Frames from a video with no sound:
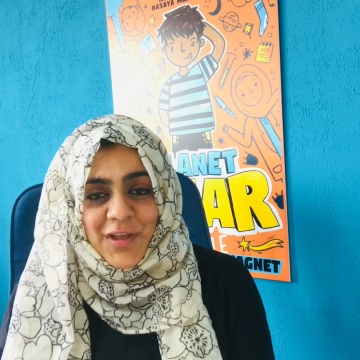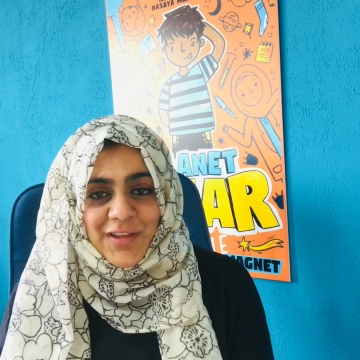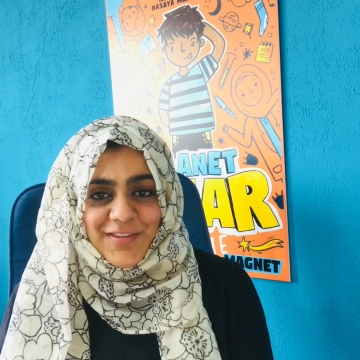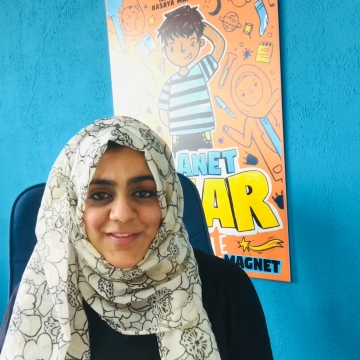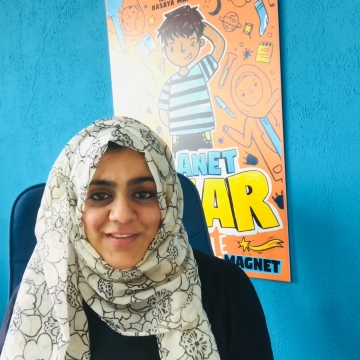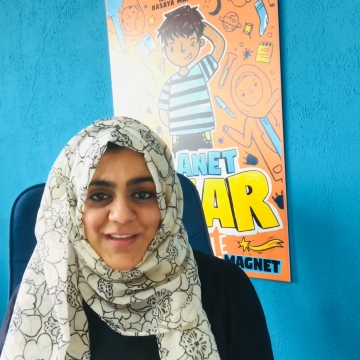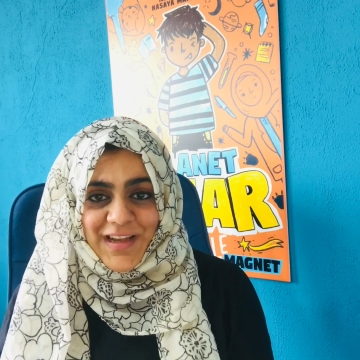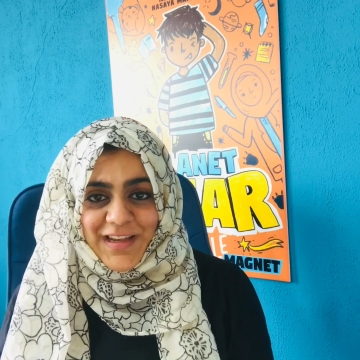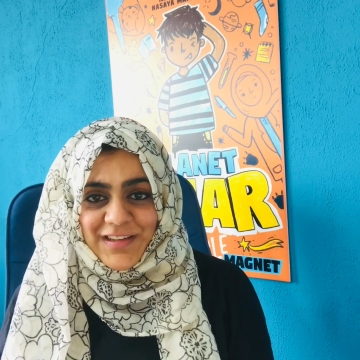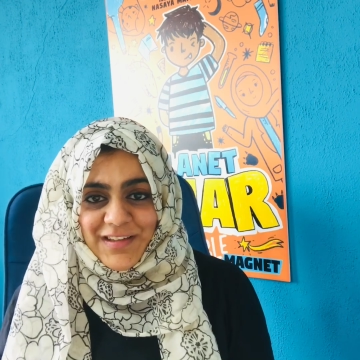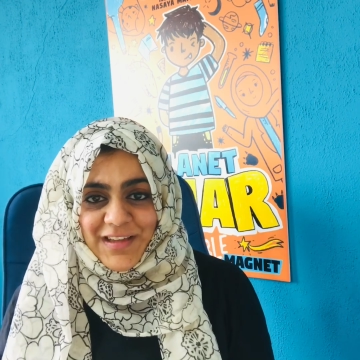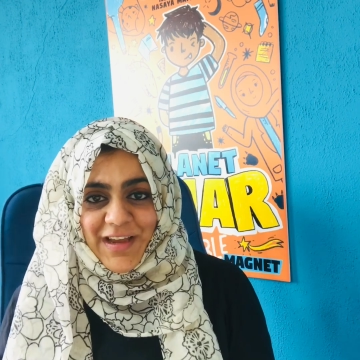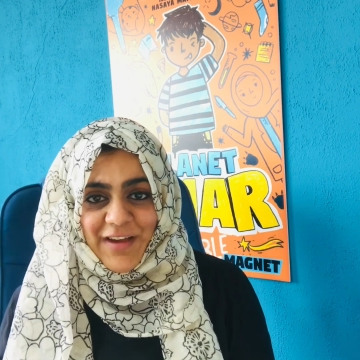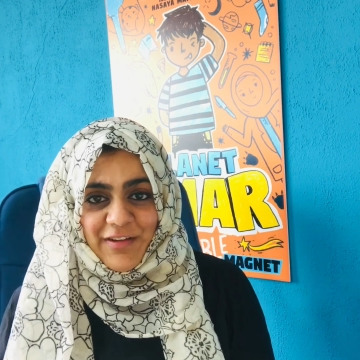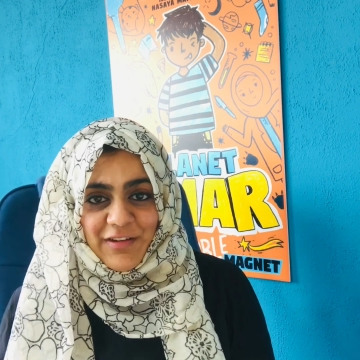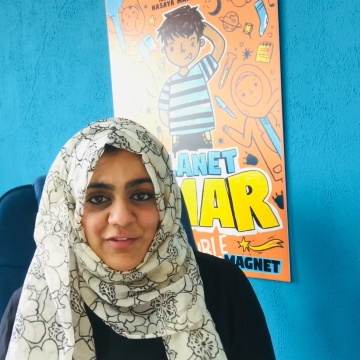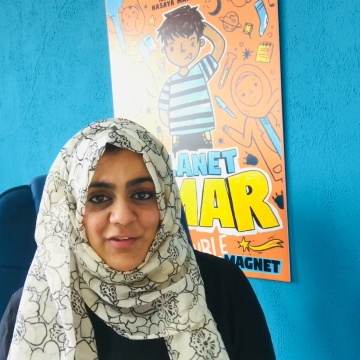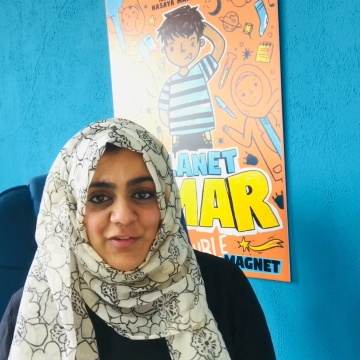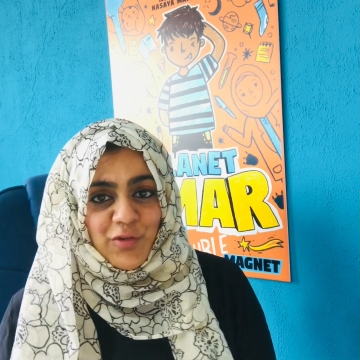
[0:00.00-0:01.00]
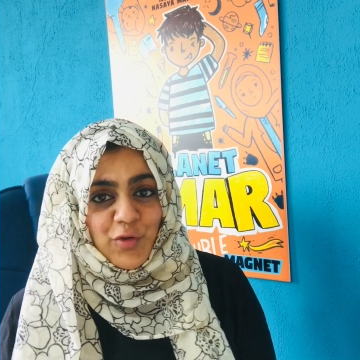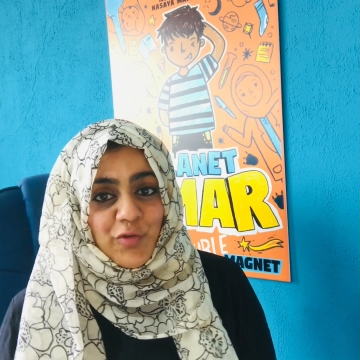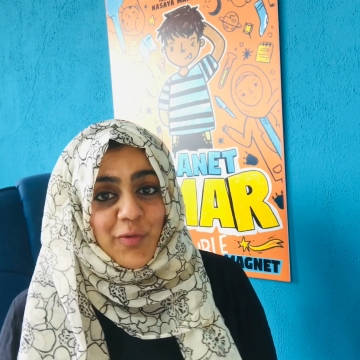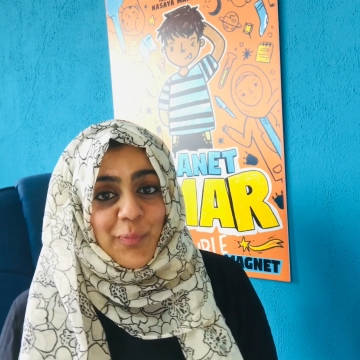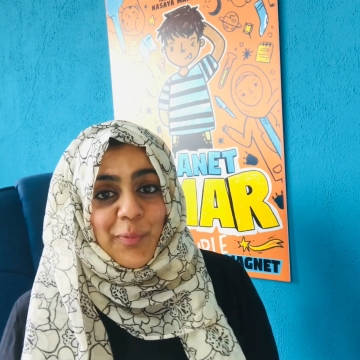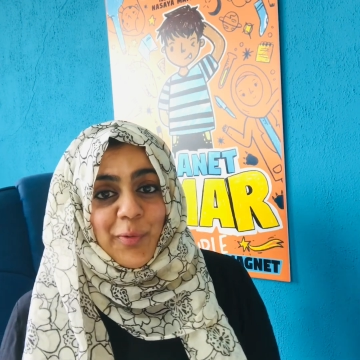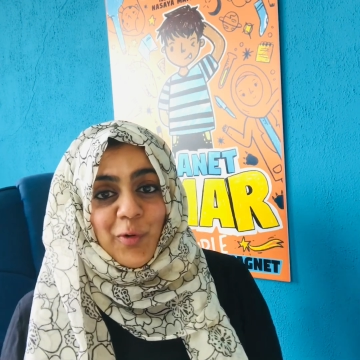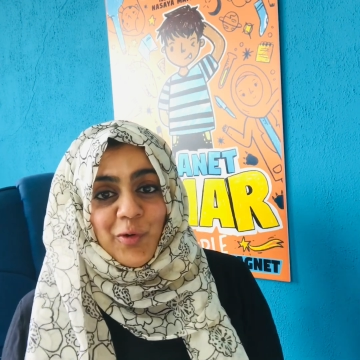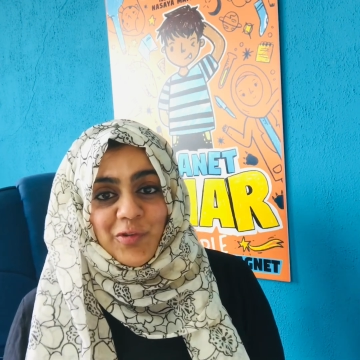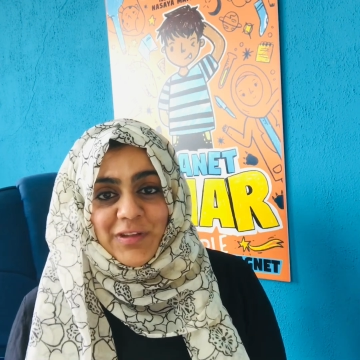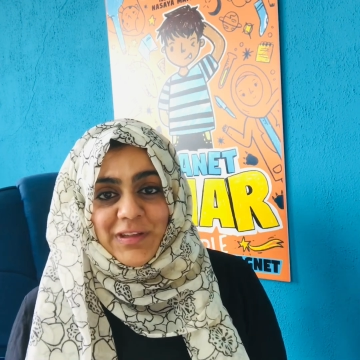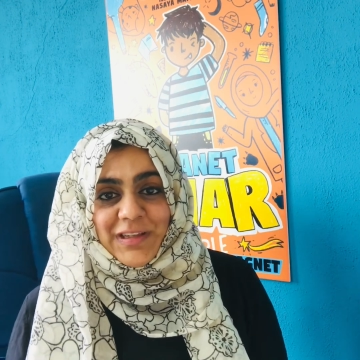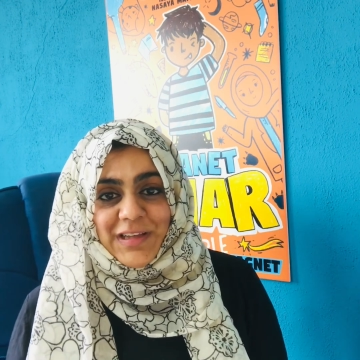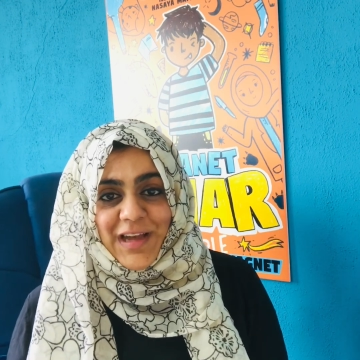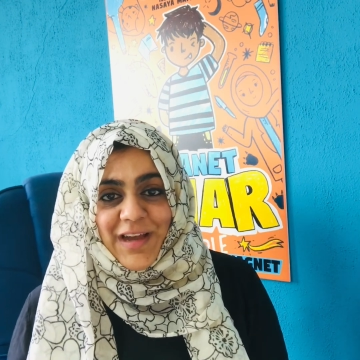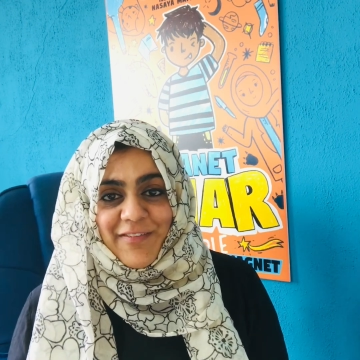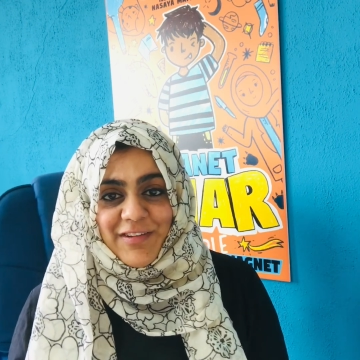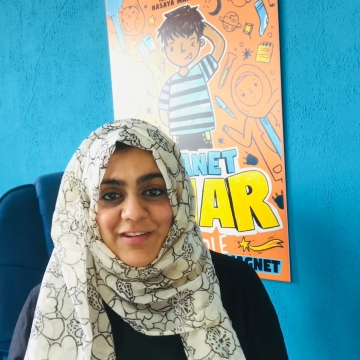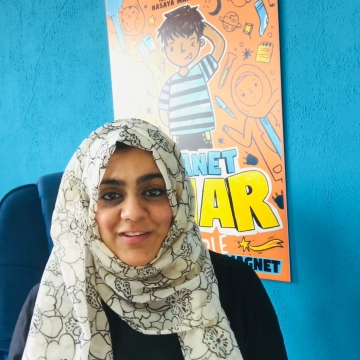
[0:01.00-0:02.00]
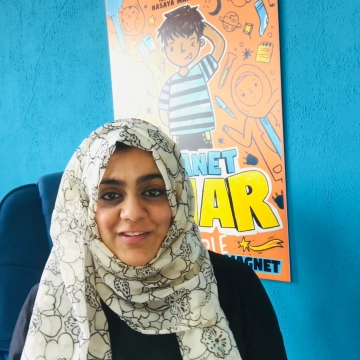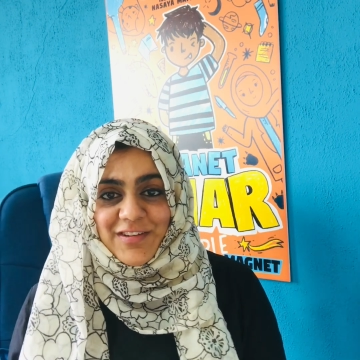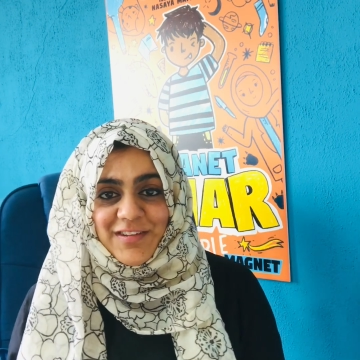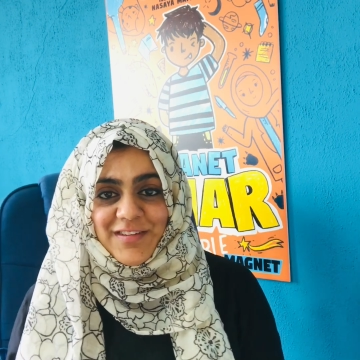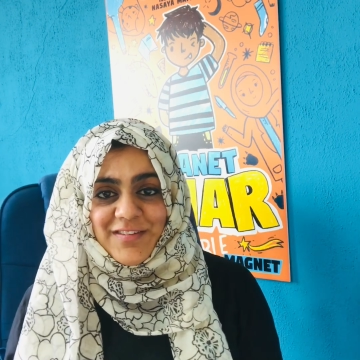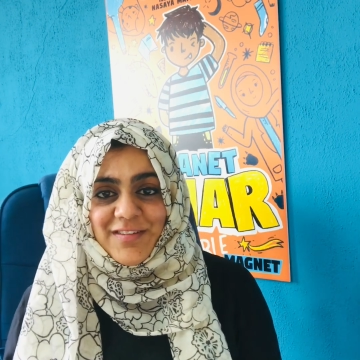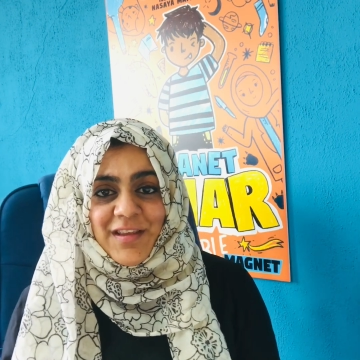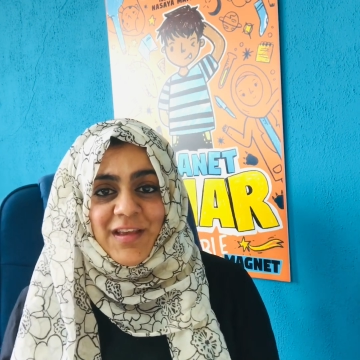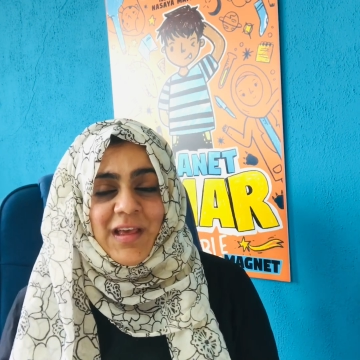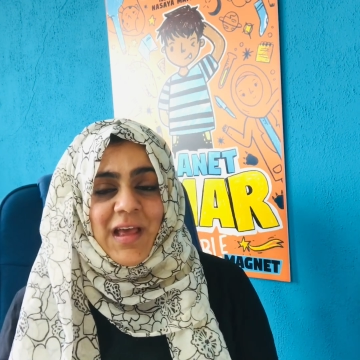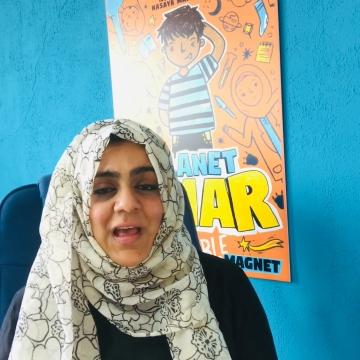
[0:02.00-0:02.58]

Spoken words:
side characters, your supporting characters,